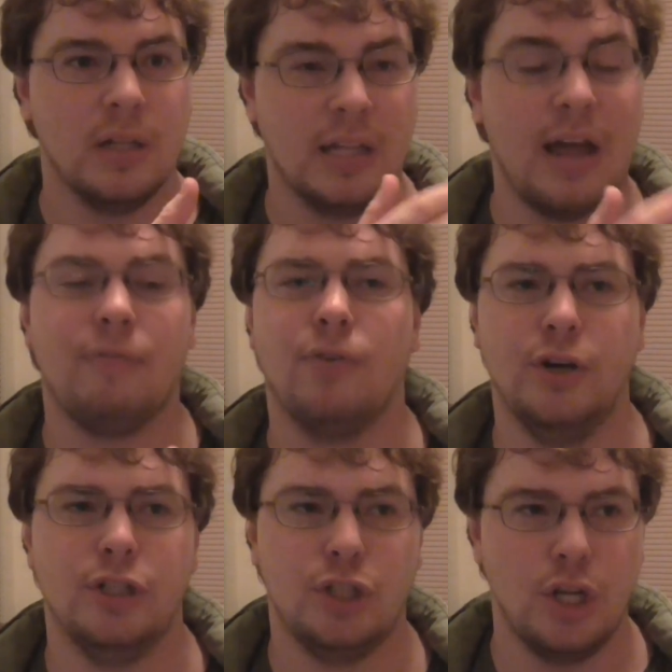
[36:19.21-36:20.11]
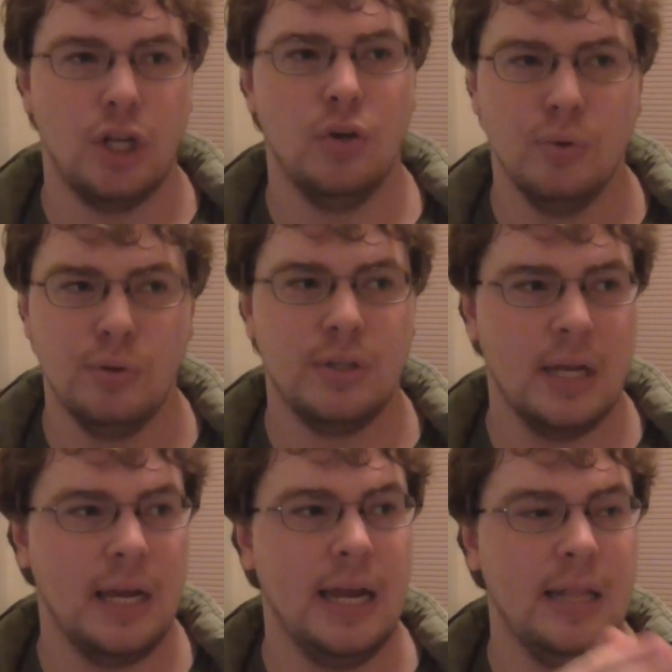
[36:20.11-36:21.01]
leverage to
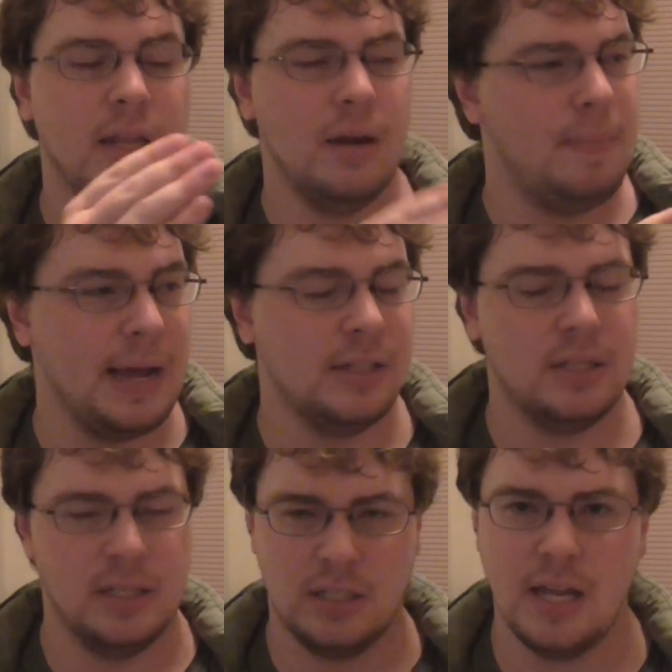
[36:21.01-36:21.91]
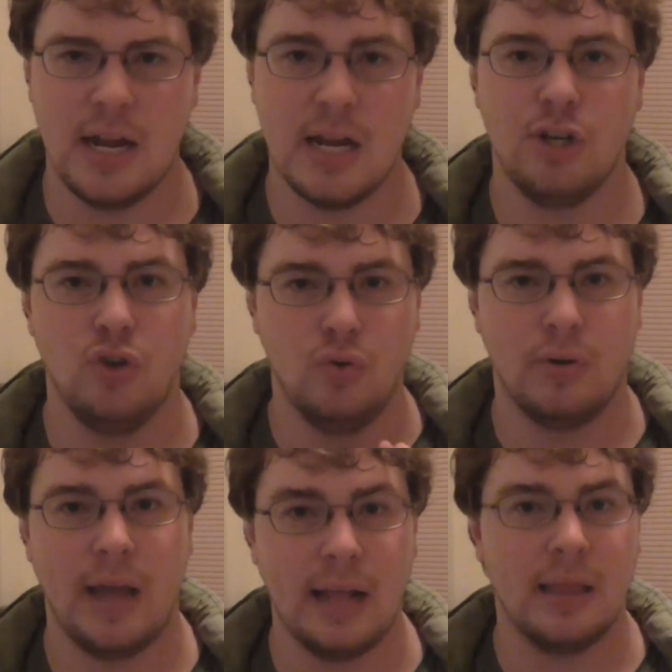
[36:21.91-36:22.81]
use in the debates in the Senate
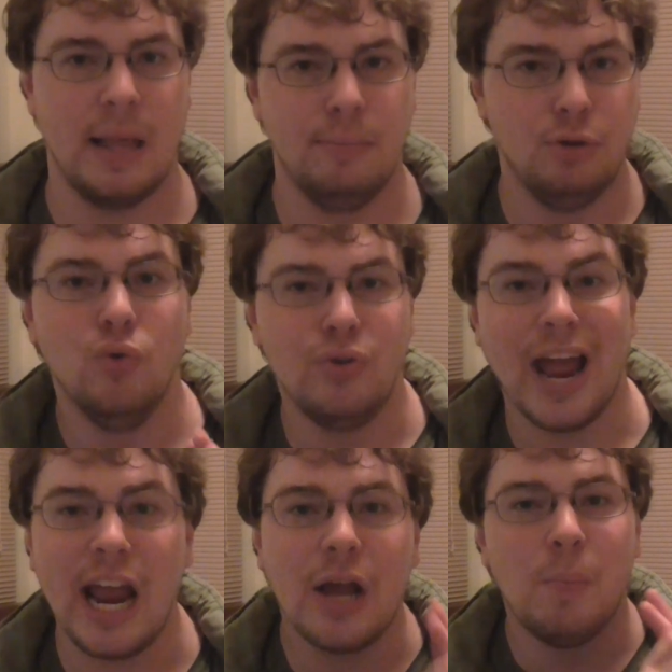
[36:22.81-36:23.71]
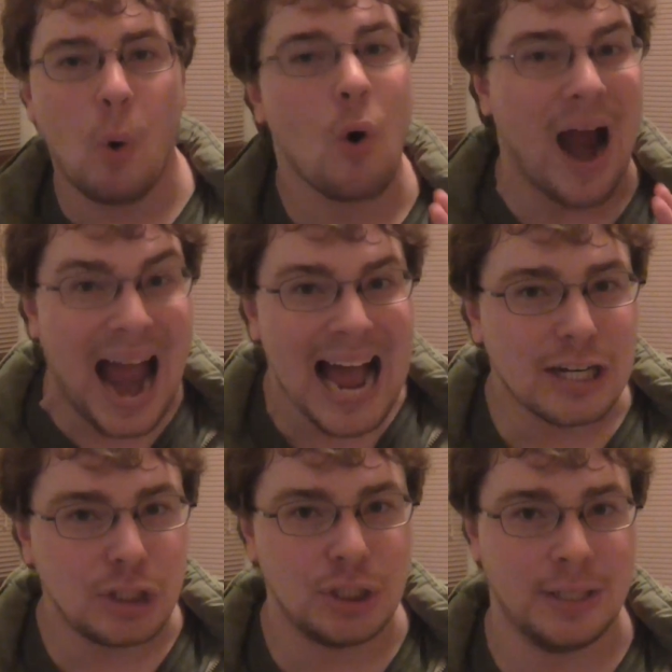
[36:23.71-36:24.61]
to get them to take more
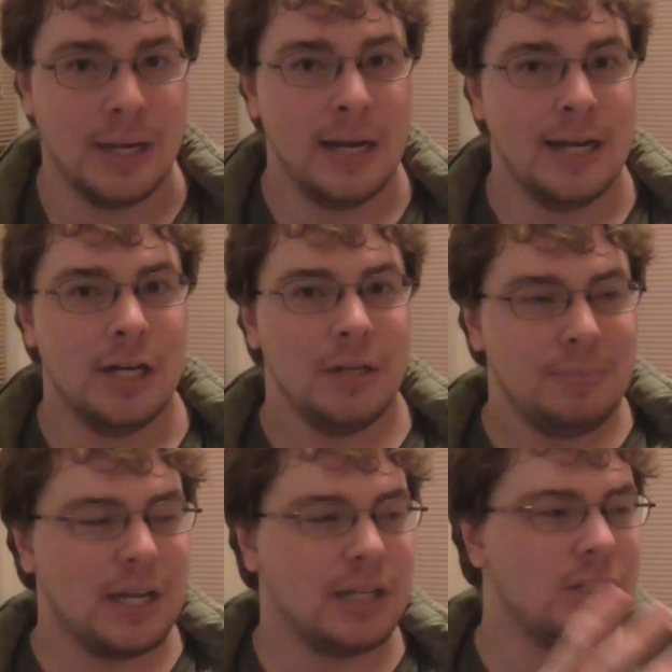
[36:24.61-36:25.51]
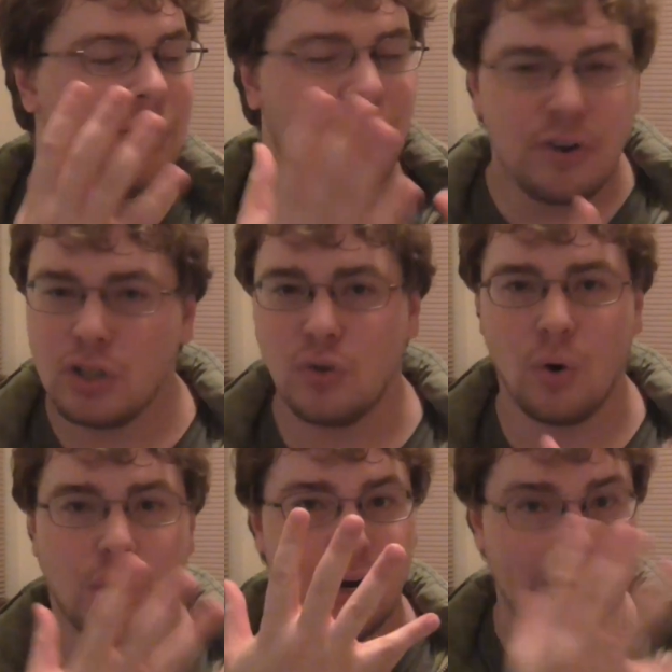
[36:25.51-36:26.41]
action, because the First
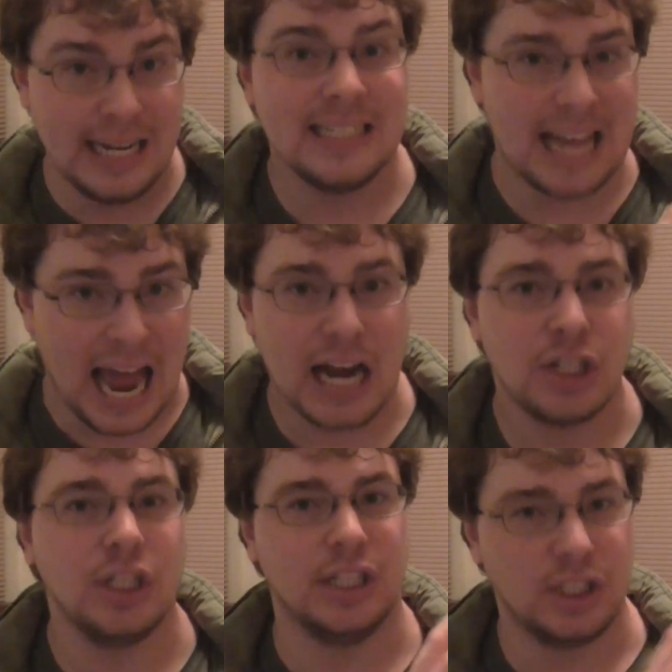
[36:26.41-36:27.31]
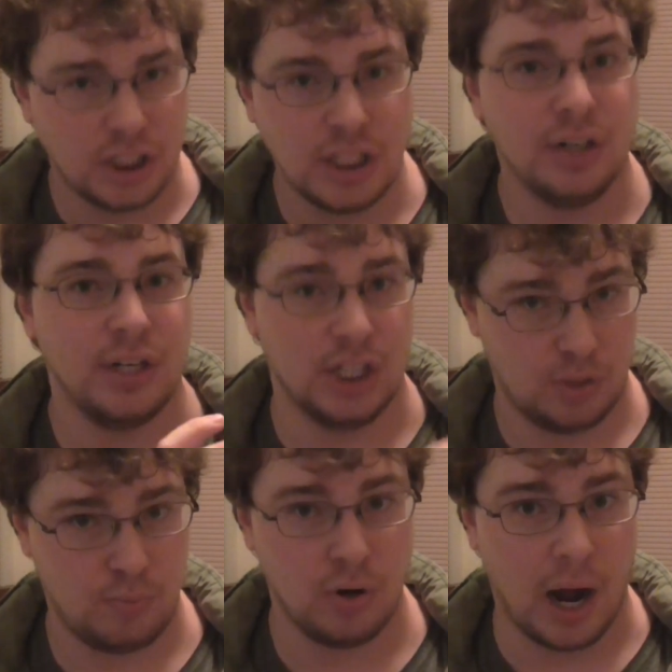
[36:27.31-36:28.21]
Order is actually a
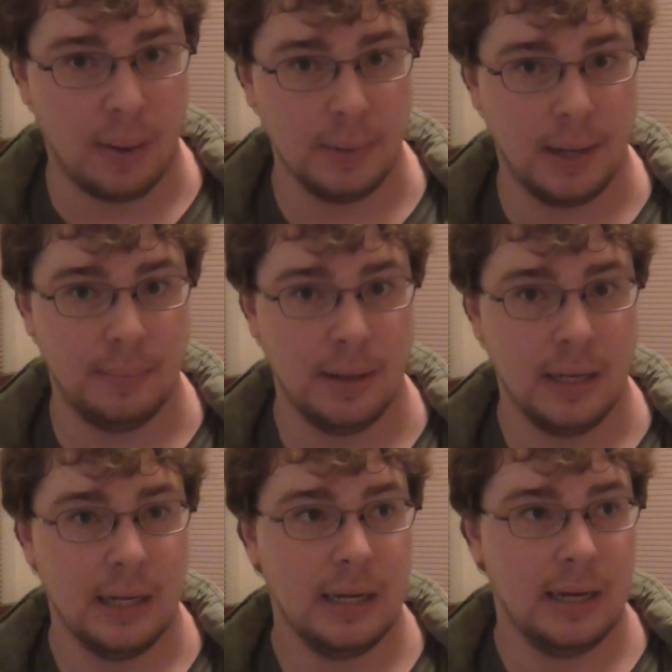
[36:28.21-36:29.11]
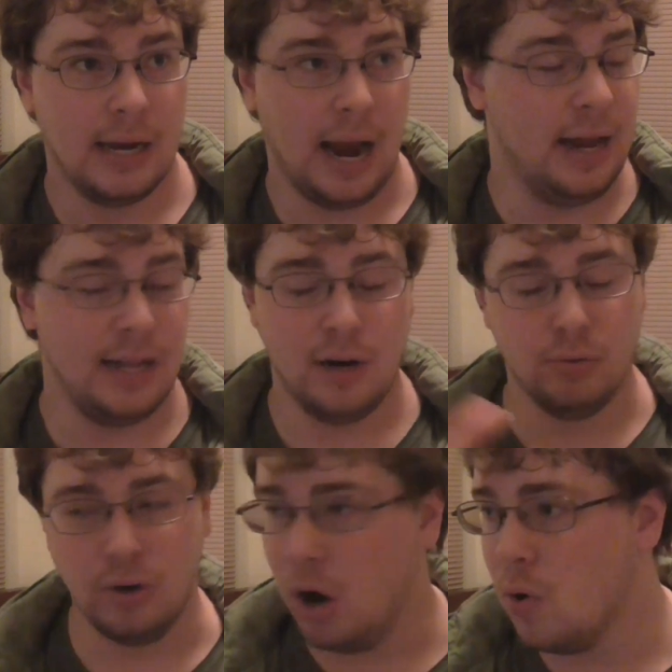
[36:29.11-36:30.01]
serious problem and they
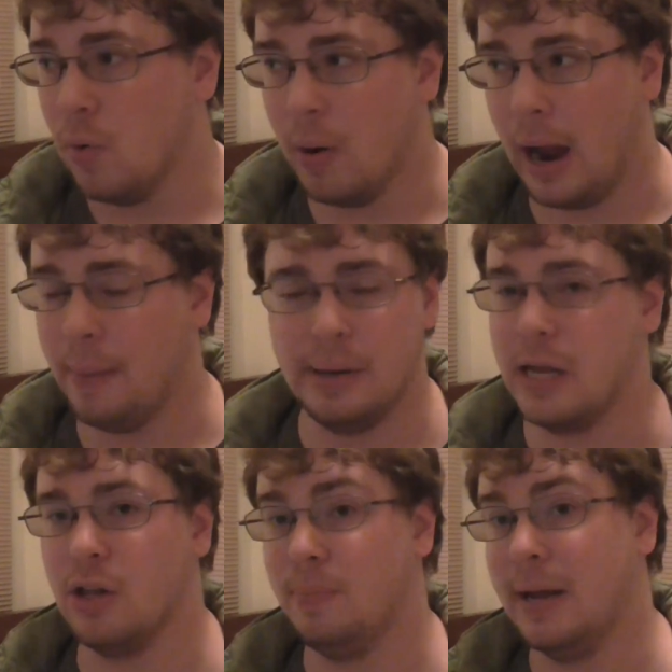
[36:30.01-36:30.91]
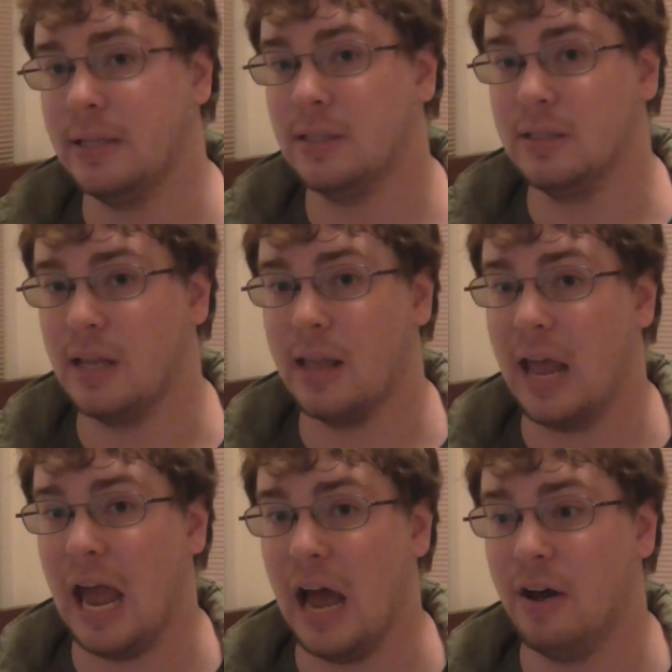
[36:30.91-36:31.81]
don't know how many other bases that
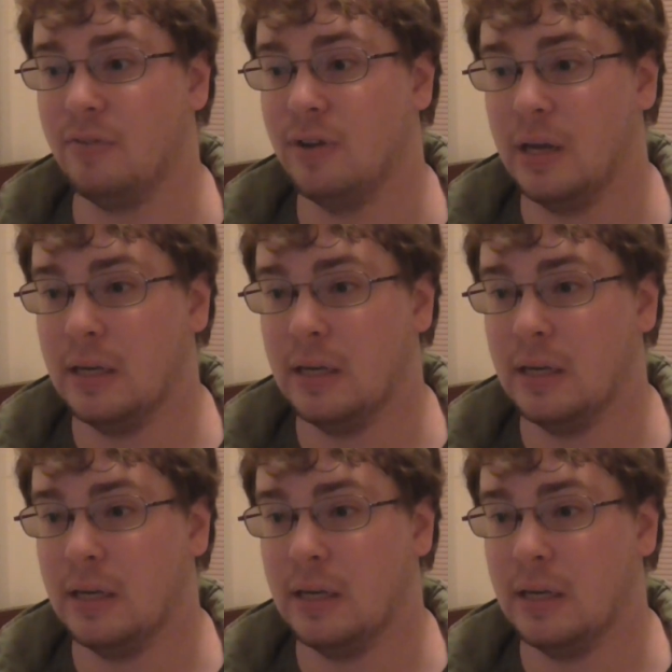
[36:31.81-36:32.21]
they have.